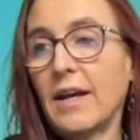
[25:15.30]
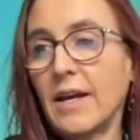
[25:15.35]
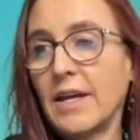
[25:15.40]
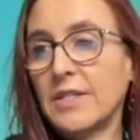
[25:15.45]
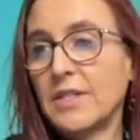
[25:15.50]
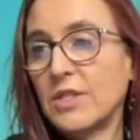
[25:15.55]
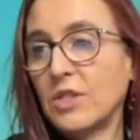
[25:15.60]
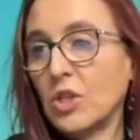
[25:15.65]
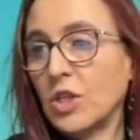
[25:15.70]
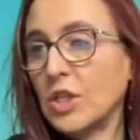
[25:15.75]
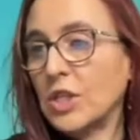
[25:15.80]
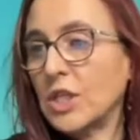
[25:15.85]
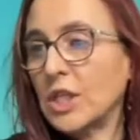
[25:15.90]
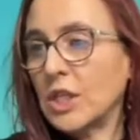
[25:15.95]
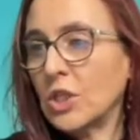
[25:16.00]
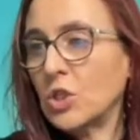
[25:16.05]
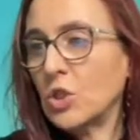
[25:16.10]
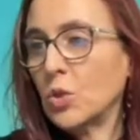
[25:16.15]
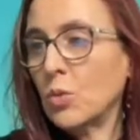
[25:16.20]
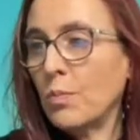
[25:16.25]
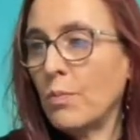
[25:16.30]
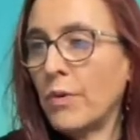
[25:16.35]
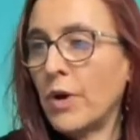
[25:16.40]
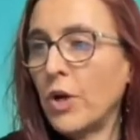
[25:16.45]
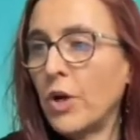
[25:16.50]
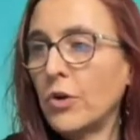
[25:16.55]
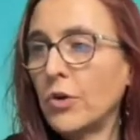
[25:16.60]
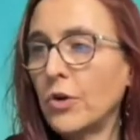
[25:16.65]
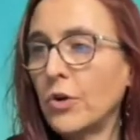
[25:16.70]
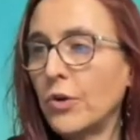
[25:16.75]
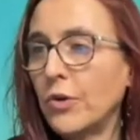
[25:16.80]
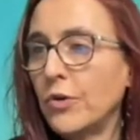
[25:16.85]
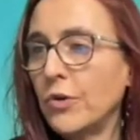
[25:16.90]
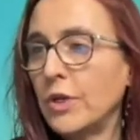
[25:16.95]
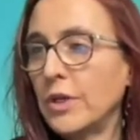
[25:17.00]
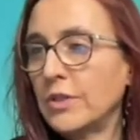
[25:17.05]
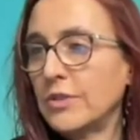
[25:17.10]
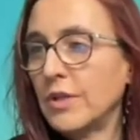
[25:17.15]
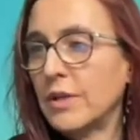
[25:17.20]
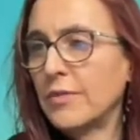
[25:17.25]
starting tomorrow.
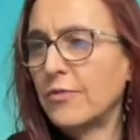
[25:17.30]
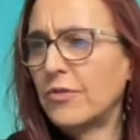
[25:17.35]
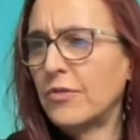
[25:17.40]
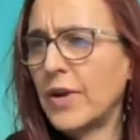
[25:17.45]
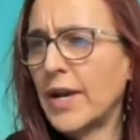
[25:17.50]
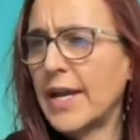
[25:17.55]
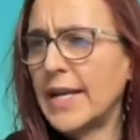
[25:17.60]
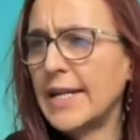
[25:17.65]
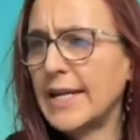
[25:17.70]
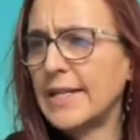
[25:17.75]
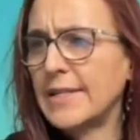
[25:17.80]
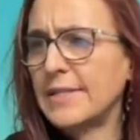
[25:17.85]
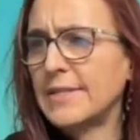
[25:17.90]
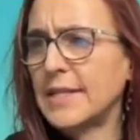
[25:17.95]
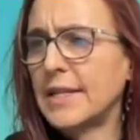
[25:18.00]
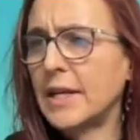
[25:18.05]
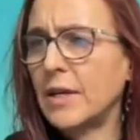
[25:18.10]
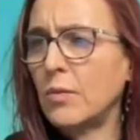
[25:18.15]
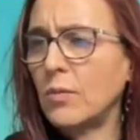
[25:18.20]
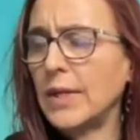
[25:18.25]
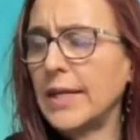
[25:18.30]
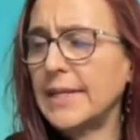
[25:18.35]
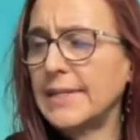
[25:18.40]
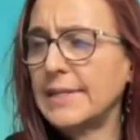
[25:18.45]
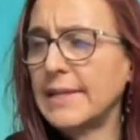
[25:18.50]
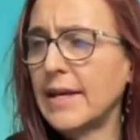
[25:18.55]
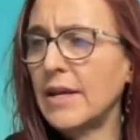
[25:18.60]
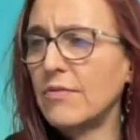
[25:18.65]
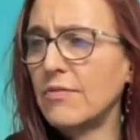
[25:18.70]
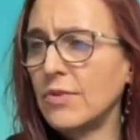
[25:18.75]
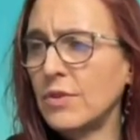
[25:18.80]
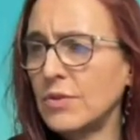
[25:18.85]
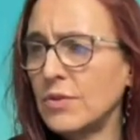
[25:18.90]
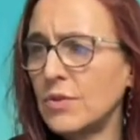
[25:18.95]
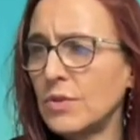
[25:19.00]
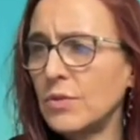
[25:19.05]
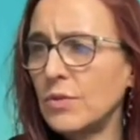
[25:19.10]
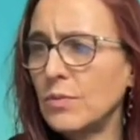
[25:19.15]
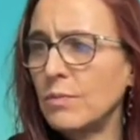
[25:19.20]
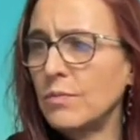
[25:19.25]
Fridays, 10 weeks live on
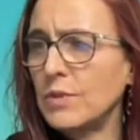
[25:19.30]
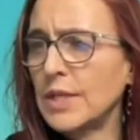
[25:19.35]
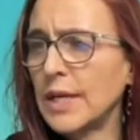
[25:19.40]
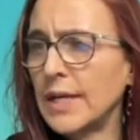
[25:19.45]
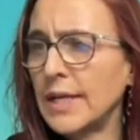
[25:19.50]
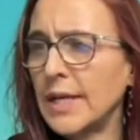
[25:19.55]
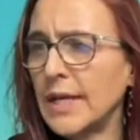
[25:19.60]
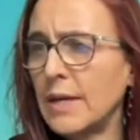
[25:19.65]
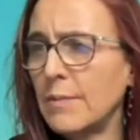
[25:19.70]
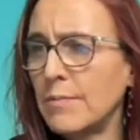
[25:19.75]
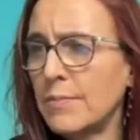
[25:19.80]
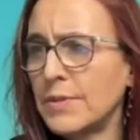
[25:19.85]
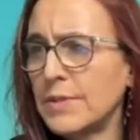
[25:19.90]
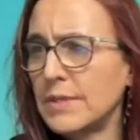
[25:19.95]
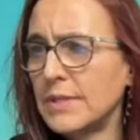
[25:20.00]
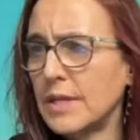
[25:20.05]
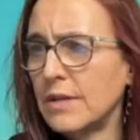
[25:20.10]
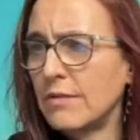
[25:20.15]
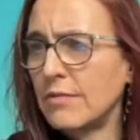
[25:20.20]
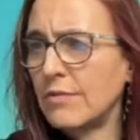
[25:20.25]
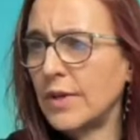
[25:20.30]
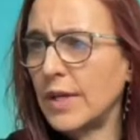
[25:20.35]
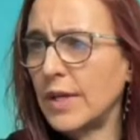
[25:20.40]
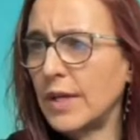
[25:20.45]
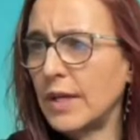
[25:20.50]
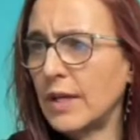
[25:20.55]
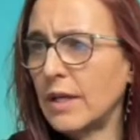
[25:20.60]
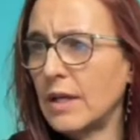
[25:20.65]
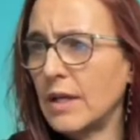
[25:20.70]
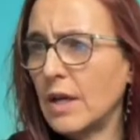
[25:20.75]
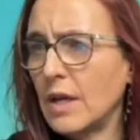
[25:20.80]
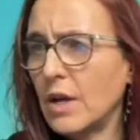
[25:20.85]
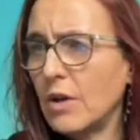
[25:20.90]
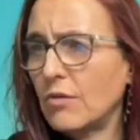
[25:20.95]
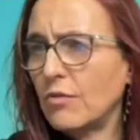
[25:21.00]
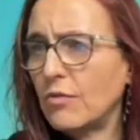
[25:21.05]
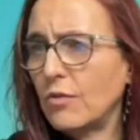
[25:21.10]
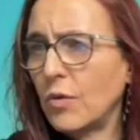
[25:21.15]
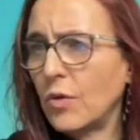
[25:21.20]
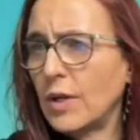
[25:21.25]
Zoom, 10 a.m. Pacific
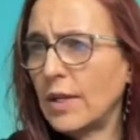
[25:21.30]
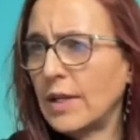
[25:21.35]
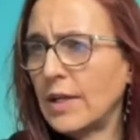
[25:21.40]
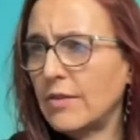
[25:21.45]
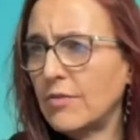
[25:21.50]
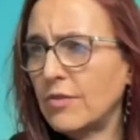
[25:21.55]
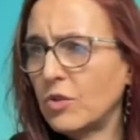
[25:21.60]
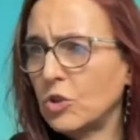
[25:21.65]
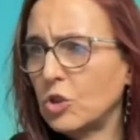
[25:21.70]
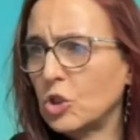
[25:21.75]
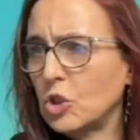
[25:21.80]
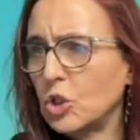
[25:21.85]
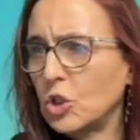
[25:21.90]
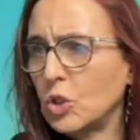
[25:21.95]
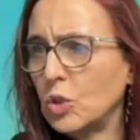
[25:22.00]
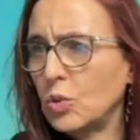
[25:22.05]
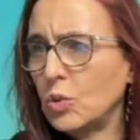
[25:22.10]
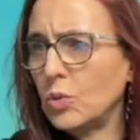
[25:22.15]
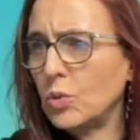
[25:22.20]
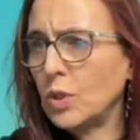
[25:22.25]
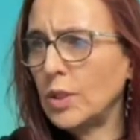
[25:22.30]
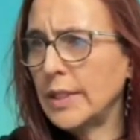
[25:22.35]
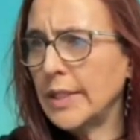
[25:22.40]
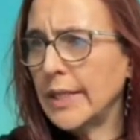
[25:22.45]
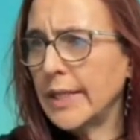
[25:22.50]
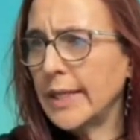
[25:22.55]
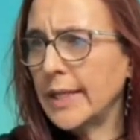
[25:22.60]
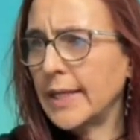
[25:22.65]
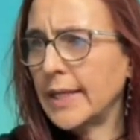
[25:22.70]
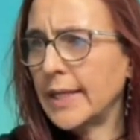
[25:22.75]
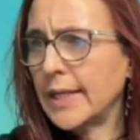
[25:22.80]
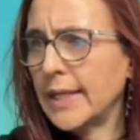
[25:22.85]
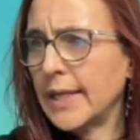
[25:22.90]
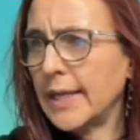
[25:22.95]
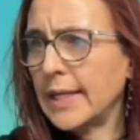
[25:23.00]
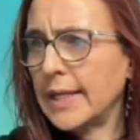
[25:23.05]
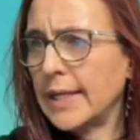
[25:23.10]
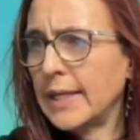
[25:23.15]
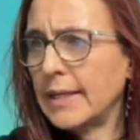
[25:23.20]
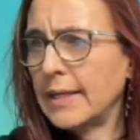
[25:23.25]
for level 2.
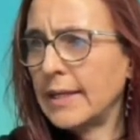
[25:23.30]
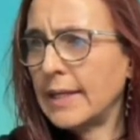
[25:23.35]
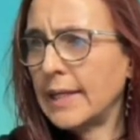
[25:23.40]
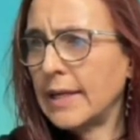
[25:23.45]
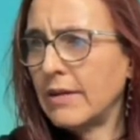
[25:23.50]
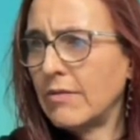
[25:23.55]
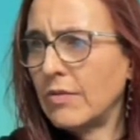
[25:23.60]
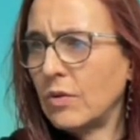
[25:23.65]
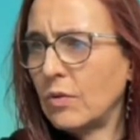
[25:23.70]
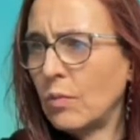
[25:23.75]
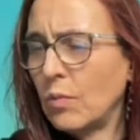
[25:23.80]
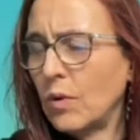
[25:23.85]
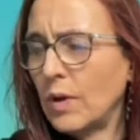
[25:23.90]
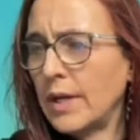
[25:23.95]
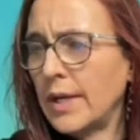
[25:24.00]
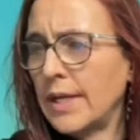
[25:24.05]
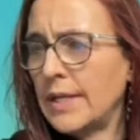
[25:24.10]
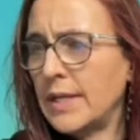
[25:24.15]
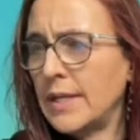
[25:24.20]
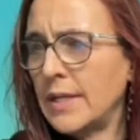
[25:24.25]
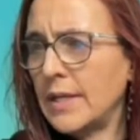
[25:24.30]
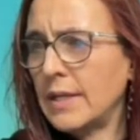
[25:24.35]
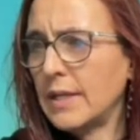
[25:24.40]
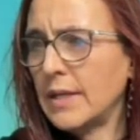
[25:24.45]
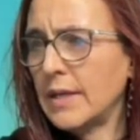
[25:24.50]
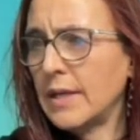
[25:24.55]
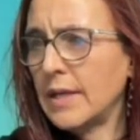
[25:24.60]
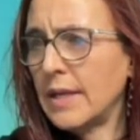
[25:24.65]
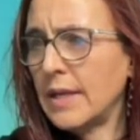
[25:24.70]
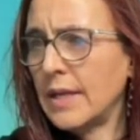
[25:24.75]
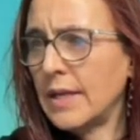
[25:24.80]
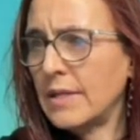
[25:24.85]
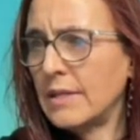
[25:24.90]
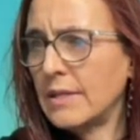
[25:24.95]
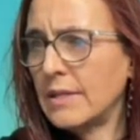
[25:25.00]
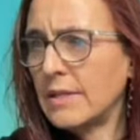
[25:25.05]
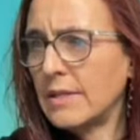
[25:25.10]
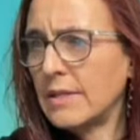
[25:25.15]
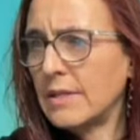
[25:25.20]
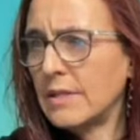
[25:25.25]
And level 1
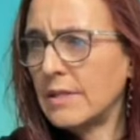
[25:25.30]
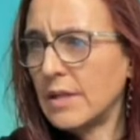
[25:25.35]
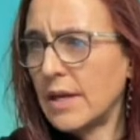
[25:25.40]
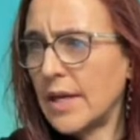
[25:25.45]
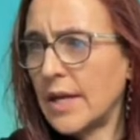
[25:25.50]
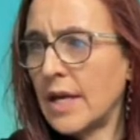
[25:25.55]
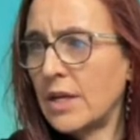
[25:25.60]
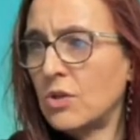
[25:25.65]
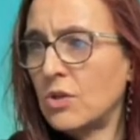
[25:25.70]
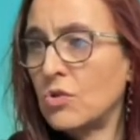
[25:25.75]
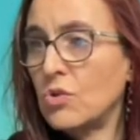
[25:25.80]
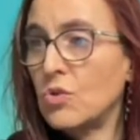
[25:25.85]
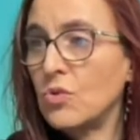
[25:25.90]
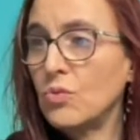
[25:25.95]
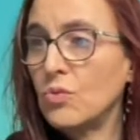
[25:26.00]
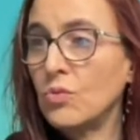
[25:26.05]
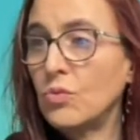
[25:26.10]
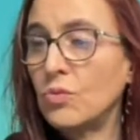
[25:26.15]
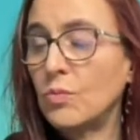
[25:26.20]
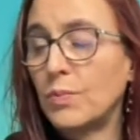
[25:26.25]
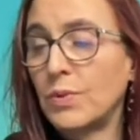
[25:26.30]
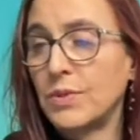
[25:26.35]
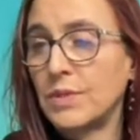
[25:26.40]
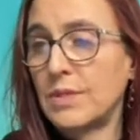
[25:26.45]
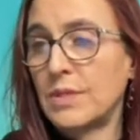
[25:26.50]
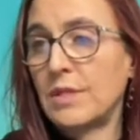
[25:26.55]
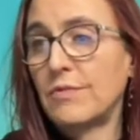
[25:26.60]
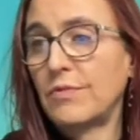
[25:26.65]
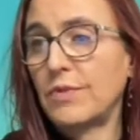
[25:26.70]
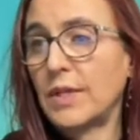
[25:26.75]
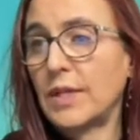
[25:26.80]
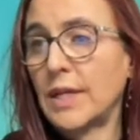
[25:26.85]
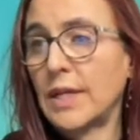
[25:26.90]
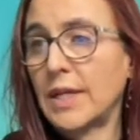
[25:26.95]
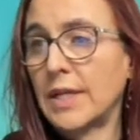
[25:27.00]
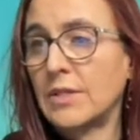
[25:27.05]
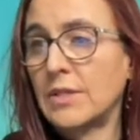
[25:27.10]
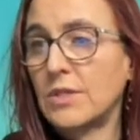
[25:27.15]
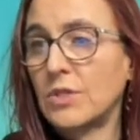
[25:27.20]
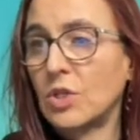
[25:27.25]
is at noon Pacific
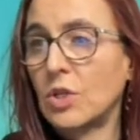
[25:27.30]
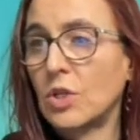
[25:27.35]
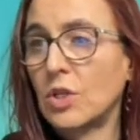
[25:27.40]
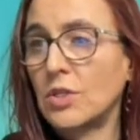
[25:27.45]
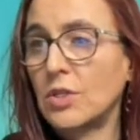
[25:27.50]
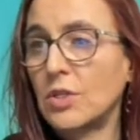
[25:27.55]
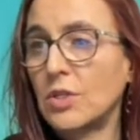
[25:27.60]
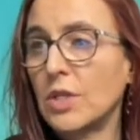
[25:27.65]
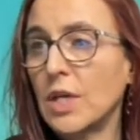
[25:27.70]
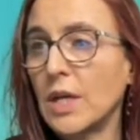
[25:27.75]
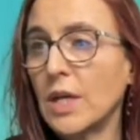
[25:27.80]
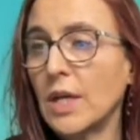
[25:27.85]
and starts